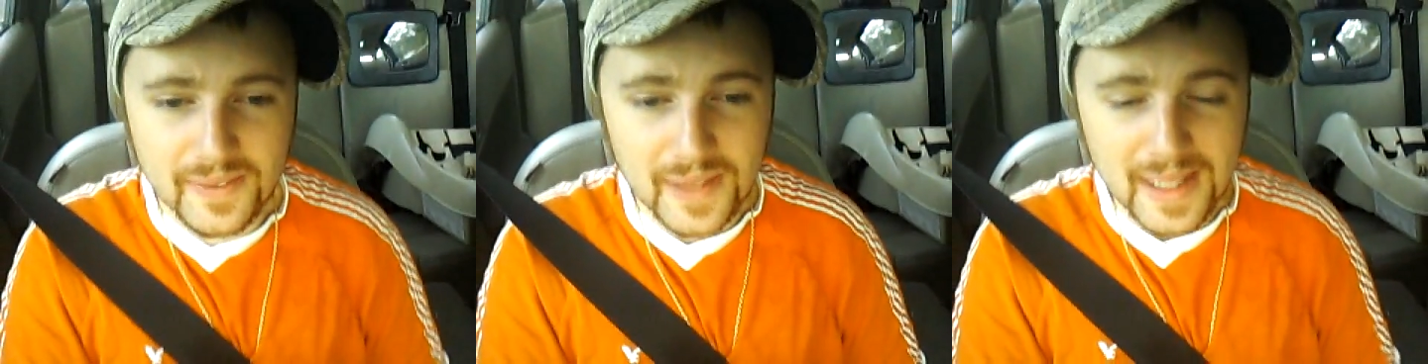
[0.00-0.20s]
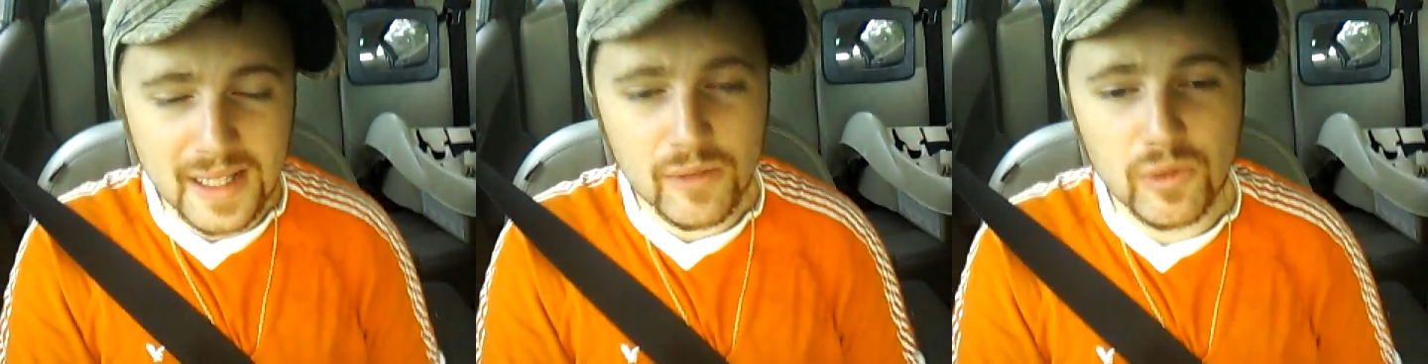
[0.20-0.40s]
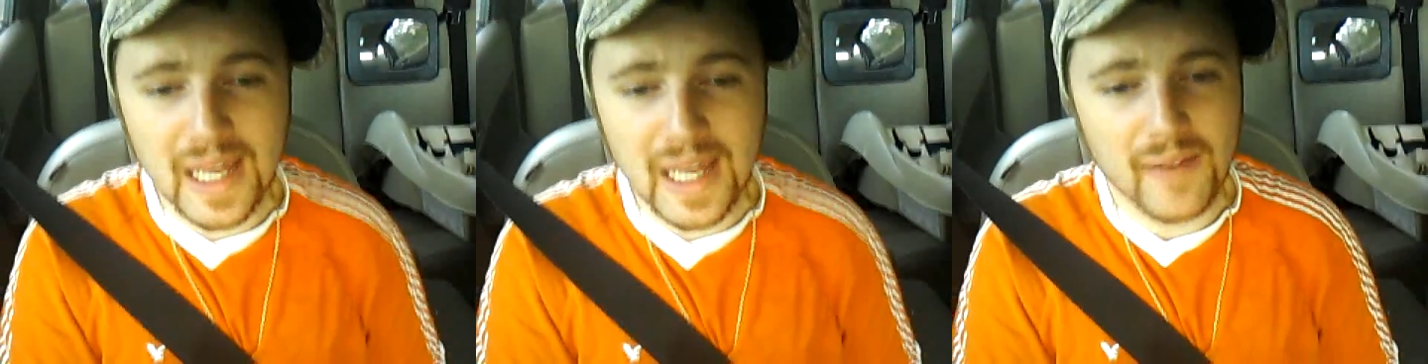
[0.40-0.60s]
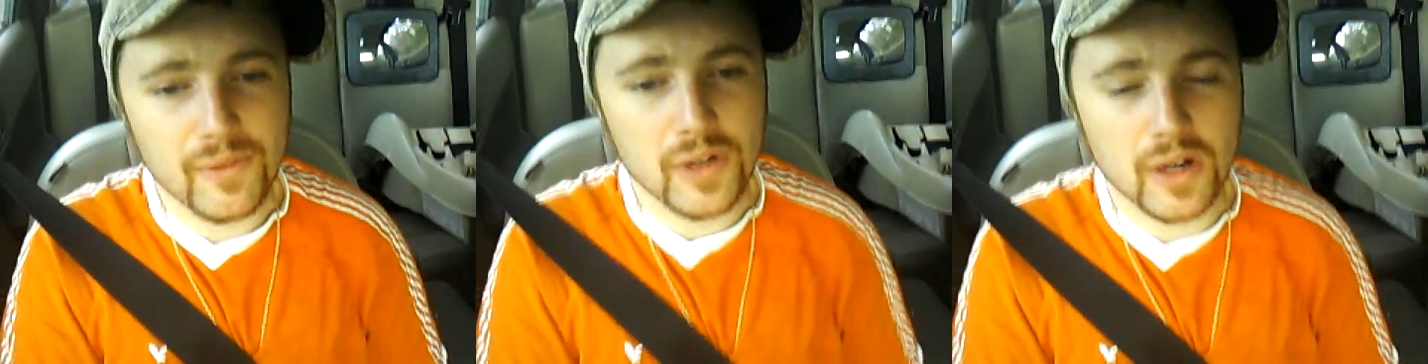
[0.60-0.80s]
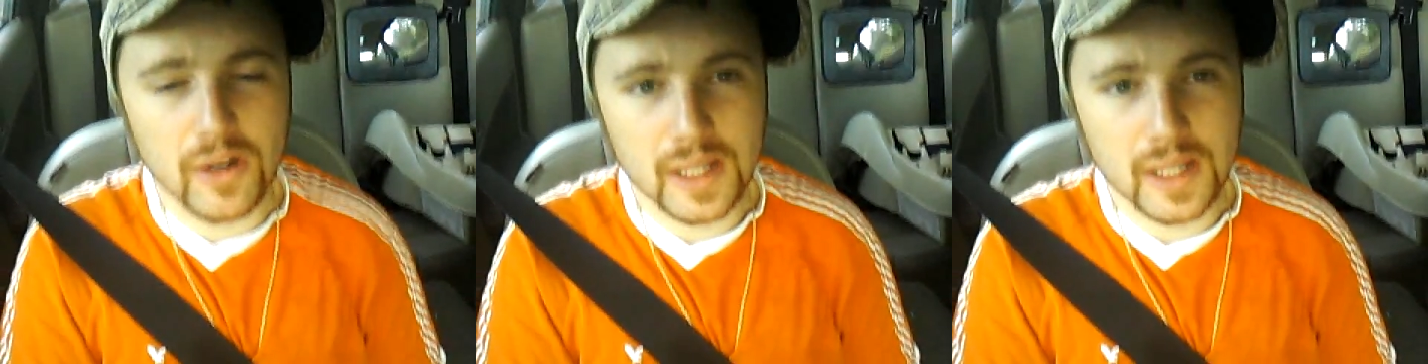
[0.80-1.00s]
and think
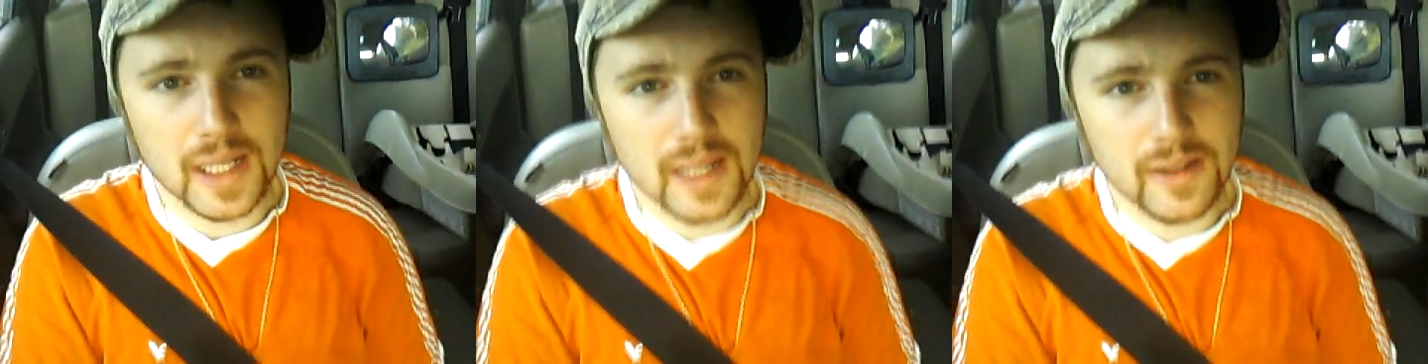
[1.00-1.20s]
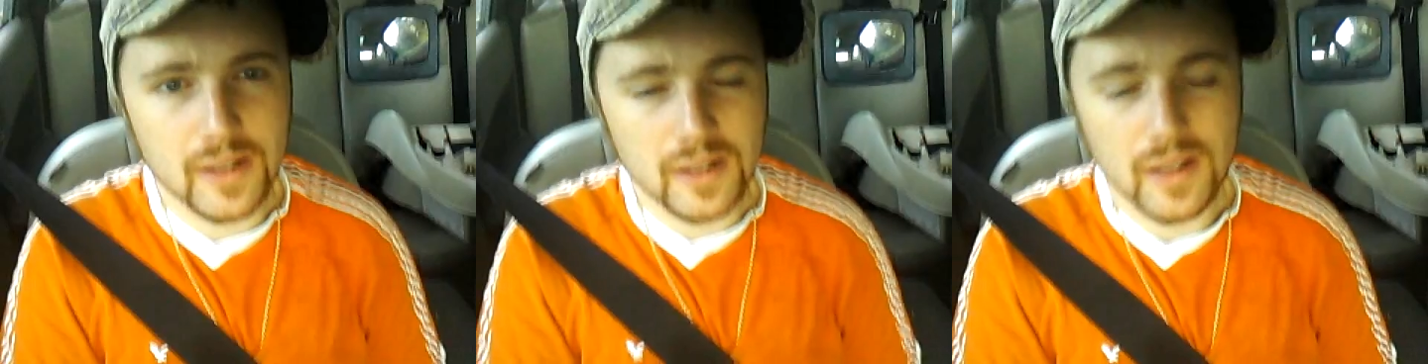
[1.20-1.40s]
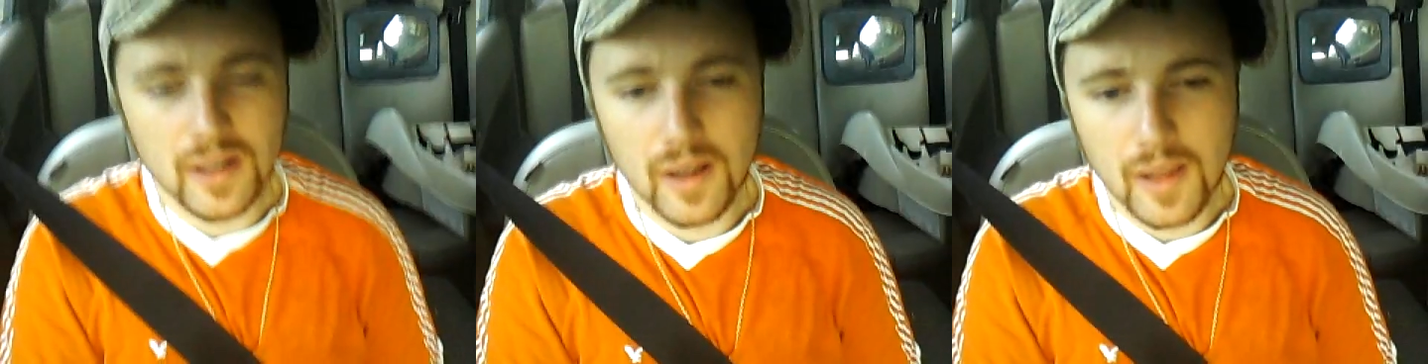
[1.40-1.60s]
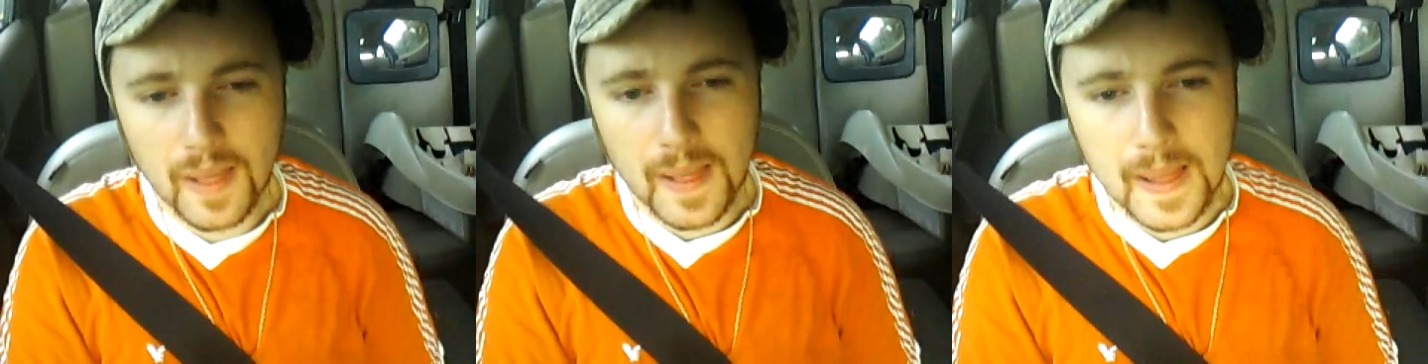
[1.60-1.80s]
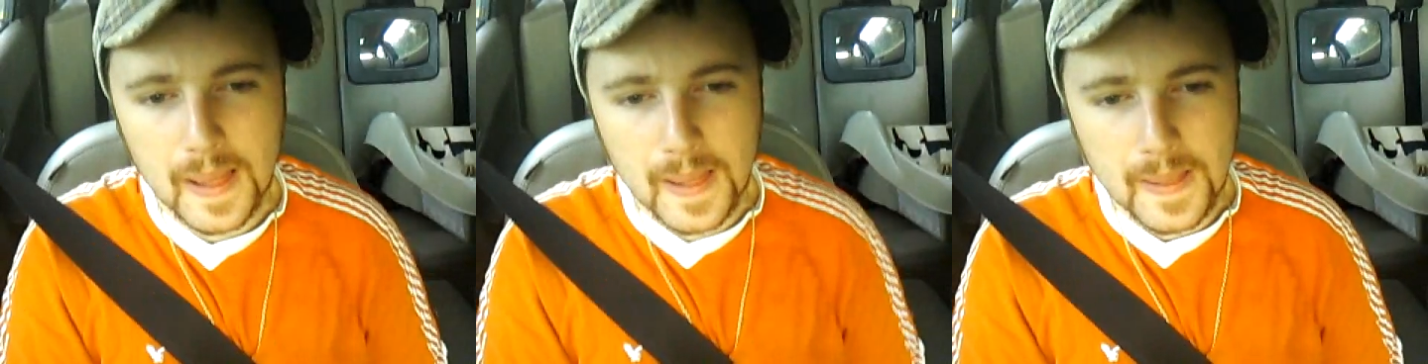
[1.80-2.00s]
we have it all together,
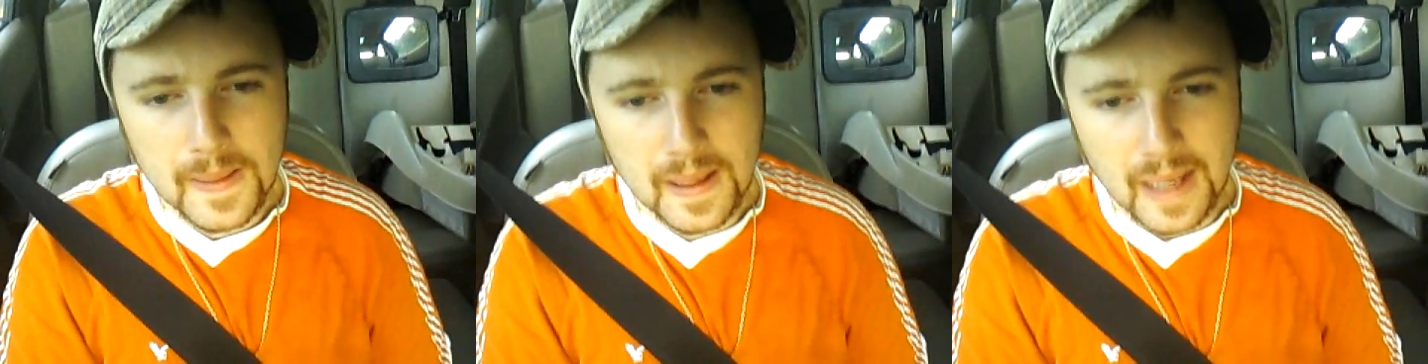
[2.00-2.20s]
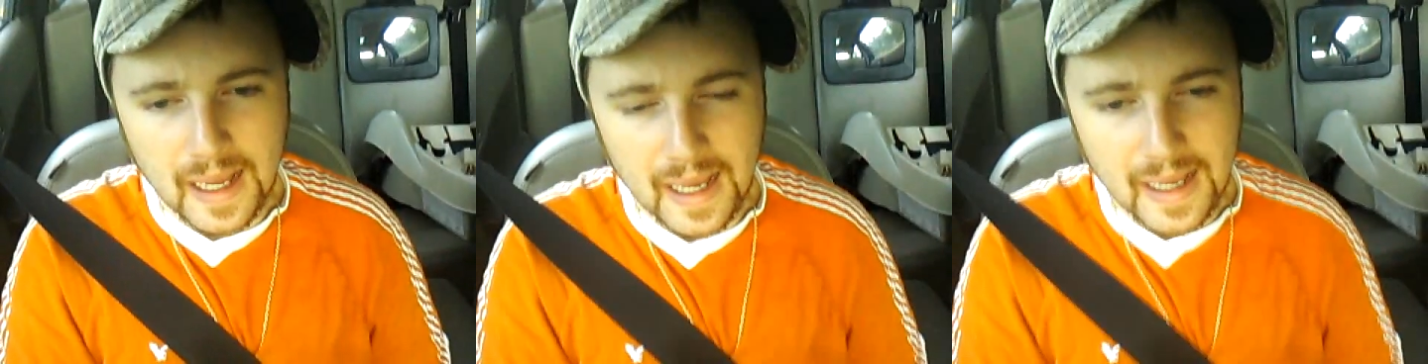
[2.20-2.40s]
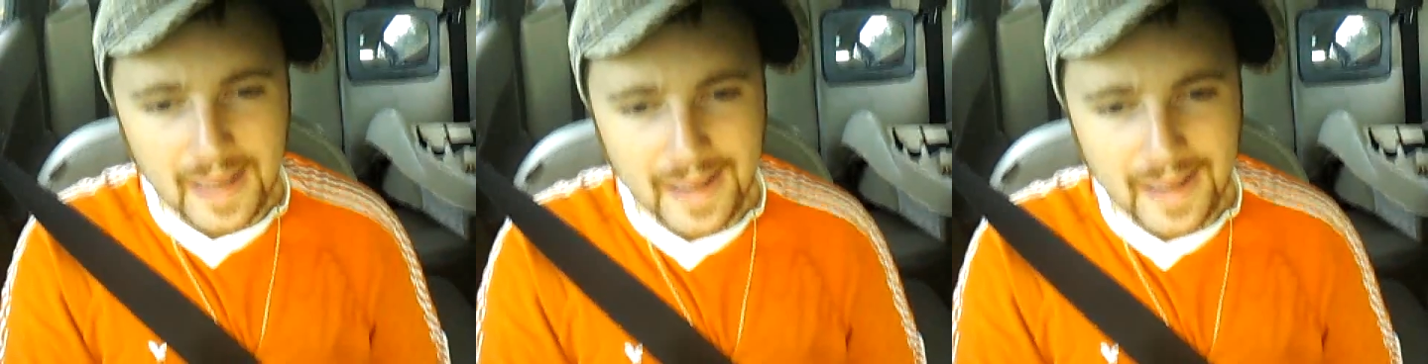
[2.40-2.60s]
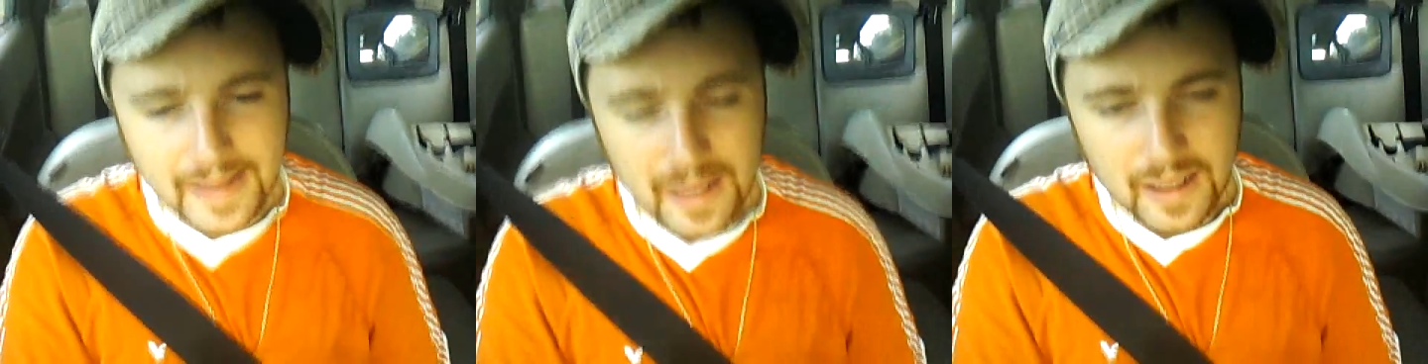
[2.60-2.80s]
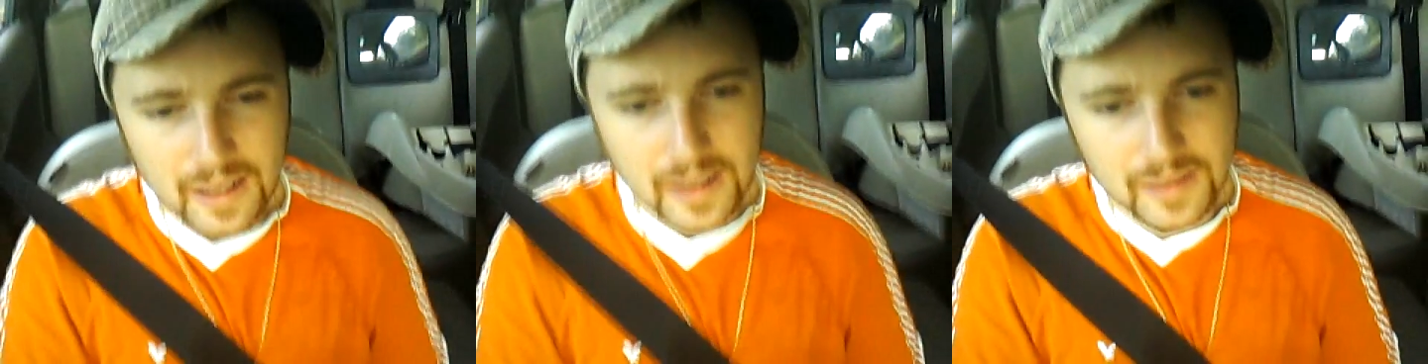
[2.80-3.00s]

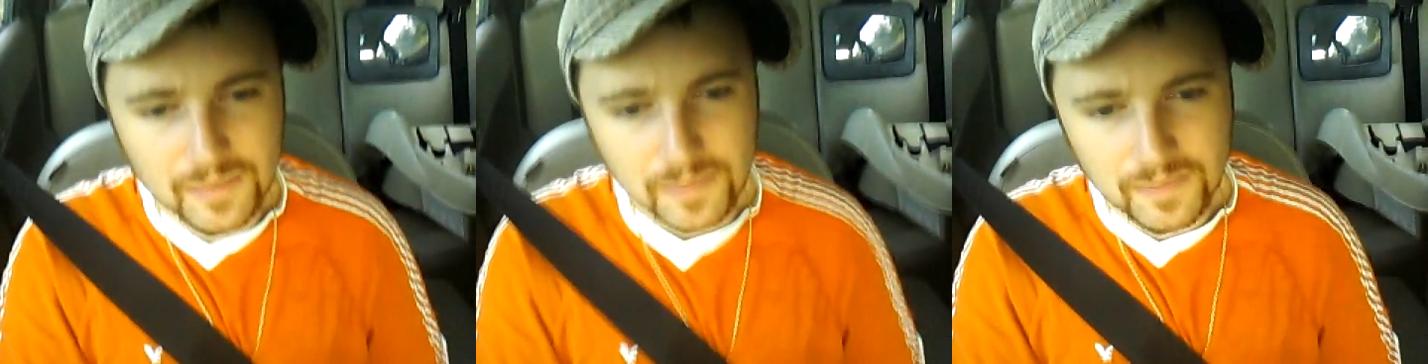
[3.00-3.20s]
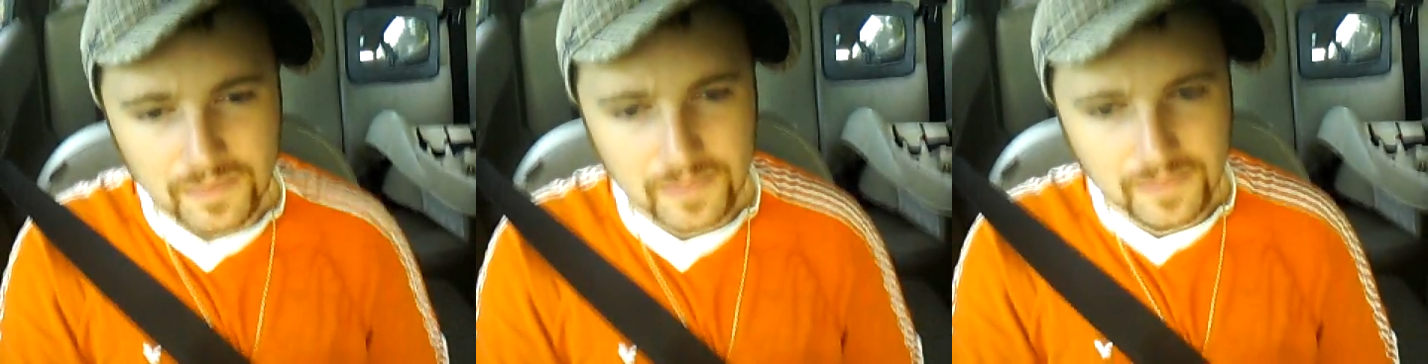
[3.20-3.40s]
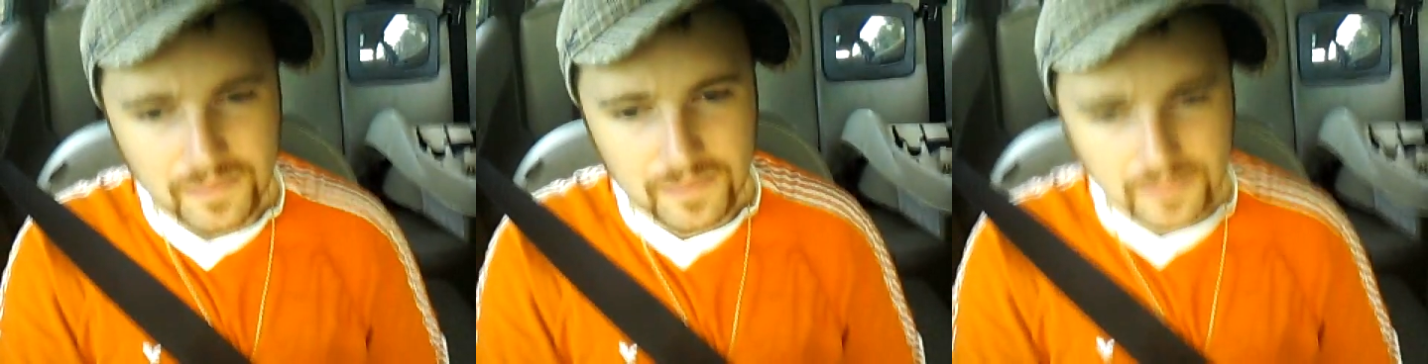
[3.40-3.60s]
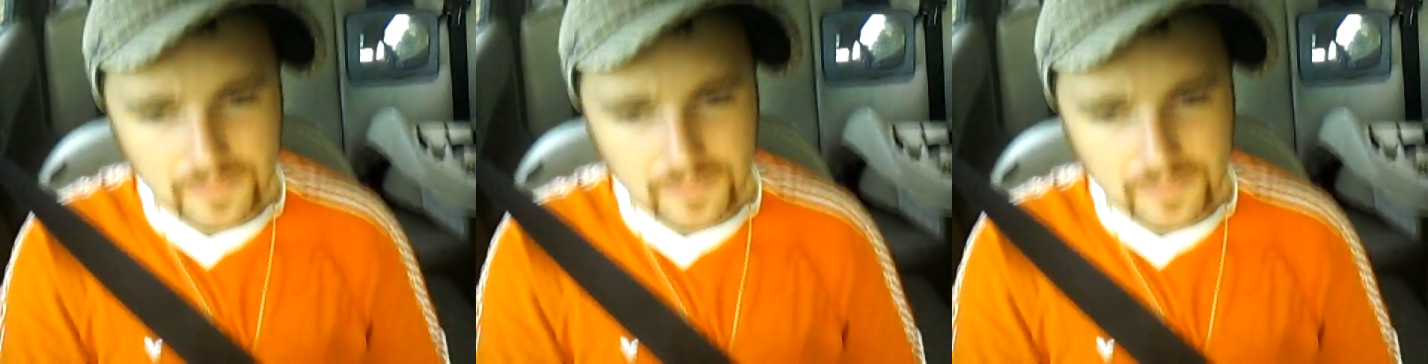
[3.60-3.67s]
and um,